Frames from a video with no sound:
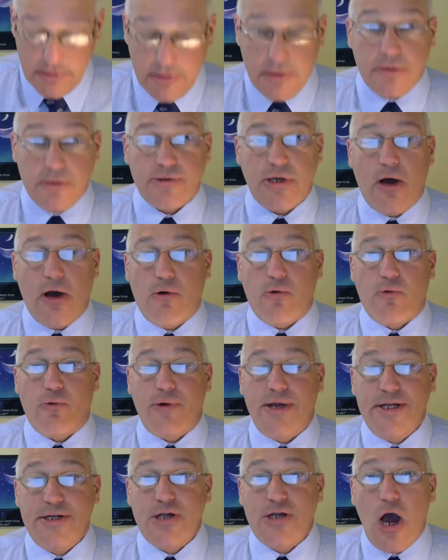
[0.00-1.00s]
So we
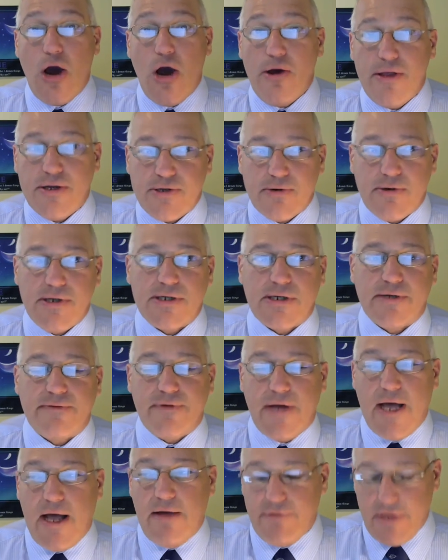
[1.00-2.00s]
know there's risk
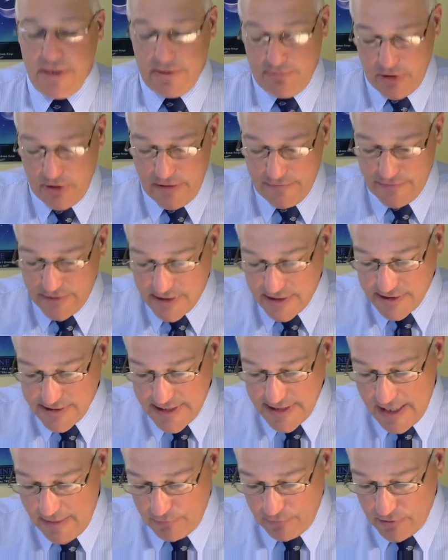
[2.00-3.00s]
involved, and the perfect
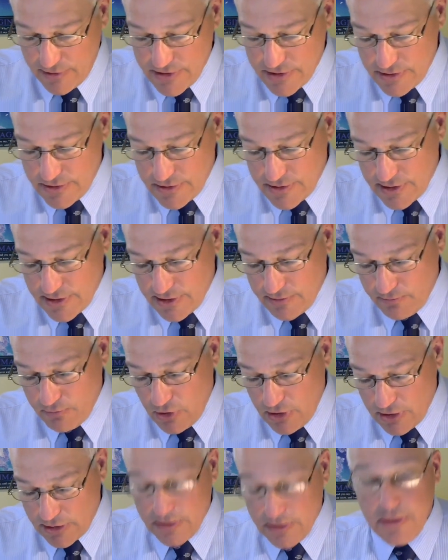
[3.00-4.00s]
example is used in the
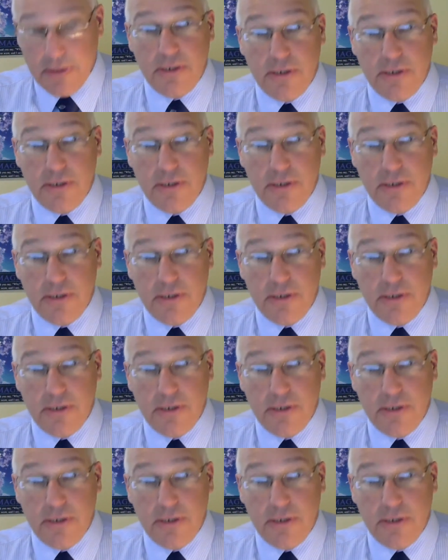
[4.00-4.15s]
book.